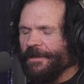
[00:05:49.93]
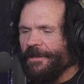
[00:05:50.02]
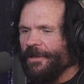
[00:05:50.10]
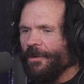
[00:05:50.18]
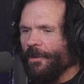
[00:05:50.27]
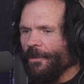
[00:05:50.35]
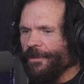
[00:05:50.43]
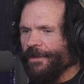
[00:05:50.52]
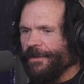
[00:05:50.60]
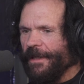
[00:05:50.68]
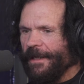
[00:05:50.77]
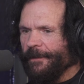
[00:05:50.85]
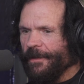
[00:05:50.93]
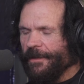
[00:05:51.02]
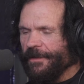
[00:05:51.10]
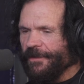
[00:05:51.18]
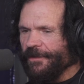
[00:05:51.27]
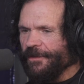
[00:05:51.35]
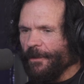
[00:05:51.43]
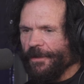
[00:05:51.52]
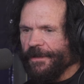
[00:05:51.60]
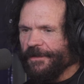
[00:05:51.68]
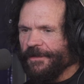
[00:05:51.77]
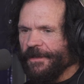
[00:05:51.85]
the older neighborhoods is more
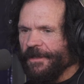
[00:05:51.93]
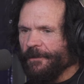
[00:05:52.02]
to see.